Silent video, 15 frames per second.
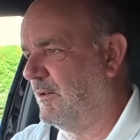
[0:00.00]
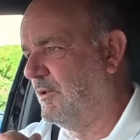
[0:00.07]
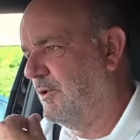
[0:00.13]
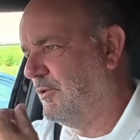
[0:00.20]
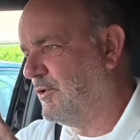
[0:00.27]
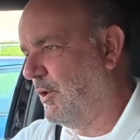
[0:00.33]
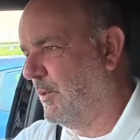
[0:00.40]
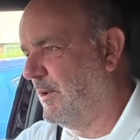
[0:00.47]

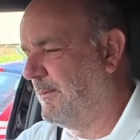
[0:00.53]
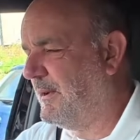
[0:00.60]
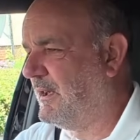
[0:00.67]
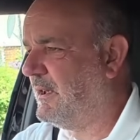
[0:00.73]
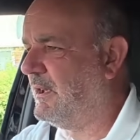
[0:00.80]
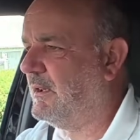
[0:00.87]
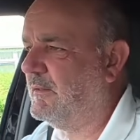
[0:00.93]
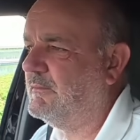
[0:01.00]
You don't want to
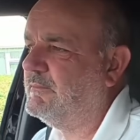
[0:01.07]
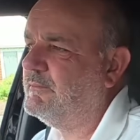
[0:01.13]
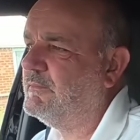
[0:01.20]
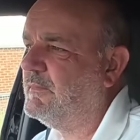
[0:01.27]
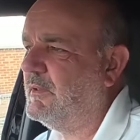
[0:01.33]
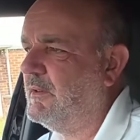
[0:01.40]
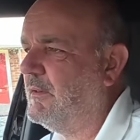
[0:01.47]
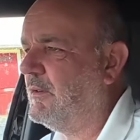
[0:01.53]
be
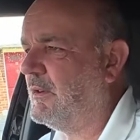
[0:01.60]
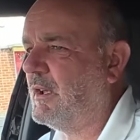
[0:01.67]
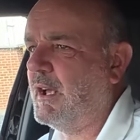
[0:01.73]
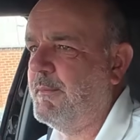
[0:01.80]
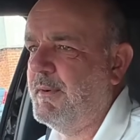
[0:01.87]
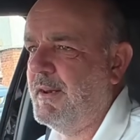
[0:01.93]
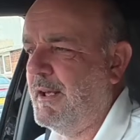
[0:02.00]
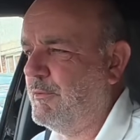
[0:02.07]

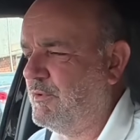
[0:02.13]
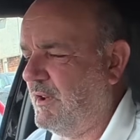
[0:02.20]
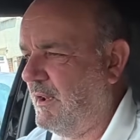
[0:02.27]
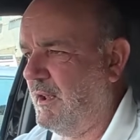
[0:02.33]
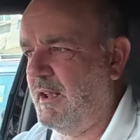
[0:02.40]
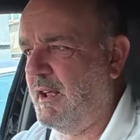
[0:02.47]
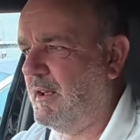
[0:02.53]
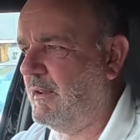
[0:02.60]
coming out
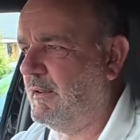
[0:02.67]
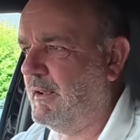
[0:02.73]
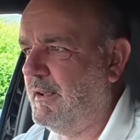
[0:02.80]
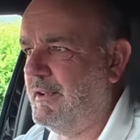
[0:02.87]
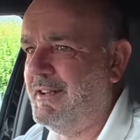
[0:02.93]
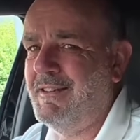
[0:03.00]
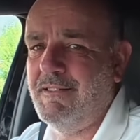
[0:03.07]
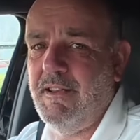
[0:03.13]

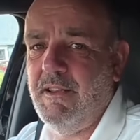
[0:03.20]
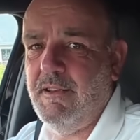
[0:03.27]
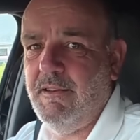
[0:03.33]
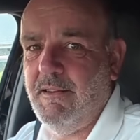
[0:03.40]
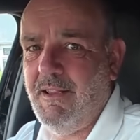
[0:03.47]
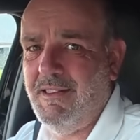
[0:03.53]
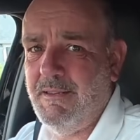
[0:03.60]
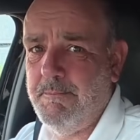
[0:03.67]

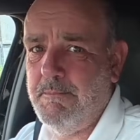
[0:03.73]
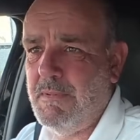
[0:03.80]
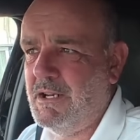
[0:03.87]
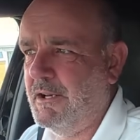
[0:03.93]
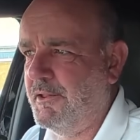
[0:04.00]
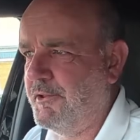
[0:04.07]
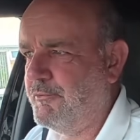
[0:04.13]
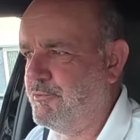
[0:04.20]
in the
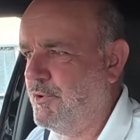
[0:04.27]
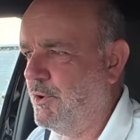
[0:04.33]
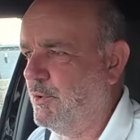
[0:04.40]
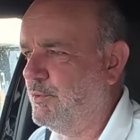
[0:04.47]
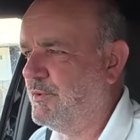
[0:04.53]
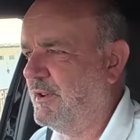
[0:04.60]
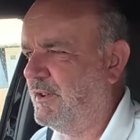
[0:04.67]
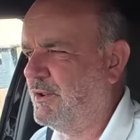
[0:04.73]
middle of the
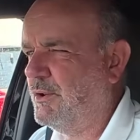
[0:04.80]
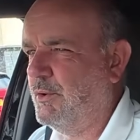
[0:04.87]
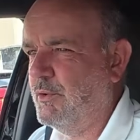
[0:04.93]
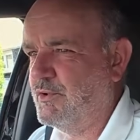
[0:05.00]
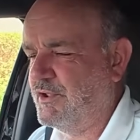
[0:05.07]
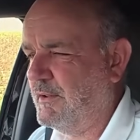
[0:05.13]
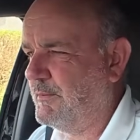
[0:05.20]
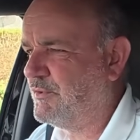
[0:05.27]
road and
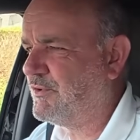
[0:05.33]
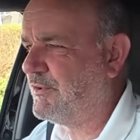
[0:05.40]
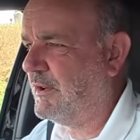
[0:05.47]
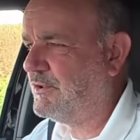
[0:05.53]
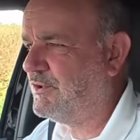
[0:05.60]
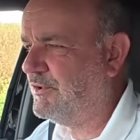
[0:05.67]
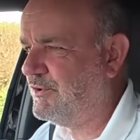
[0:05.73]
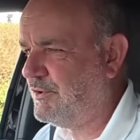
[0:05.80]
causing
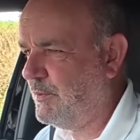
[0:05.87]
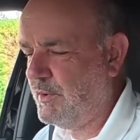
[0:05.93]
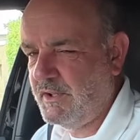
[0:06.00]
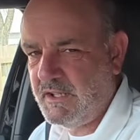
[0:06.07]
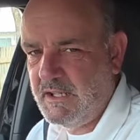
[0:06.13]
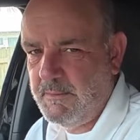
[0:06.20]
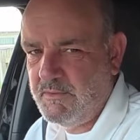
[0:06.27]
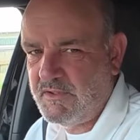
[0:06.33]
obstructions. You want
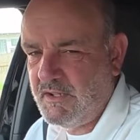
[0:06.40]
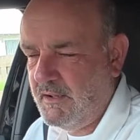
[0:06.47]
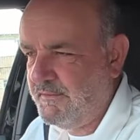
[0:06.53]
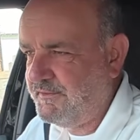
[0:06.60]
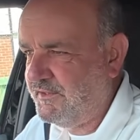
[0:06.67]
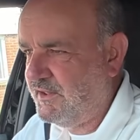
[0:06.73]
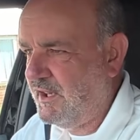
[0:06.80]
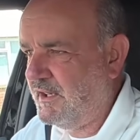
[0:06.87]
to keep
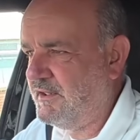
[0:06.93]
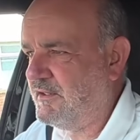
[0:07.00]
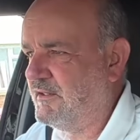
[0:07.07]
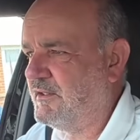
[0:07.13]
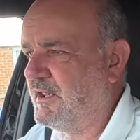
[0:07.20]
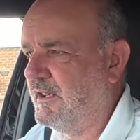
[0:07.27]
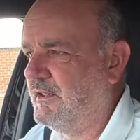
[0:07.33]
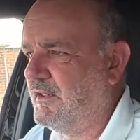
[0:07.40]
yourself nice
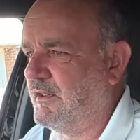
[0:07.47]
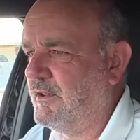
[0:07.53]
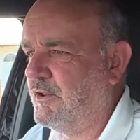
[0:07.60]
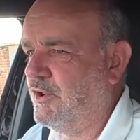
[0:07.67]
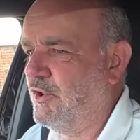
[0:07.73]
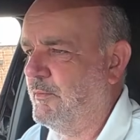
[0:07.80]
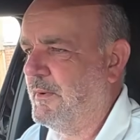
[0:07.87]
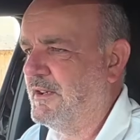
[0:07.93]
and tight to the
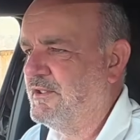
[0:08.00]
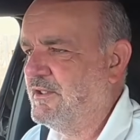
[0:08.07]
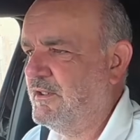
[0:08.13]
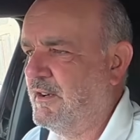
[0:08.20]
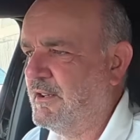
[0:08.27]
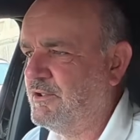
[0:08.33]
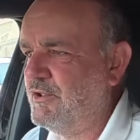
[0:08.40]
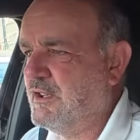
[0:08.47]
curb as
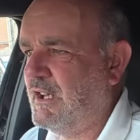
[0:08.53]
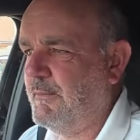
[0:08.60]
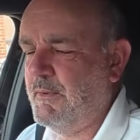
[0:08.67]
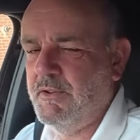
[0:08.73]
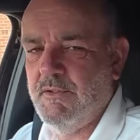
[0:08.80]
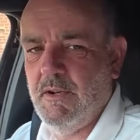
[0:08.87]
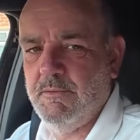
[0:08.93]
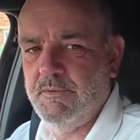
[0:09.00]
you're actually
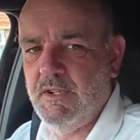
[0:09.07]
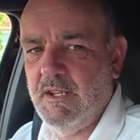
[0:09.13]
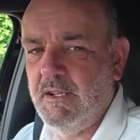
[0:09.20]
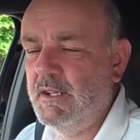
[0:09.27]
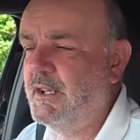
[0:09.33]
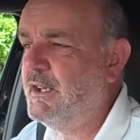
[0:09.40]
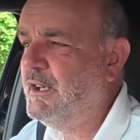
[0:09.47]
coming around there.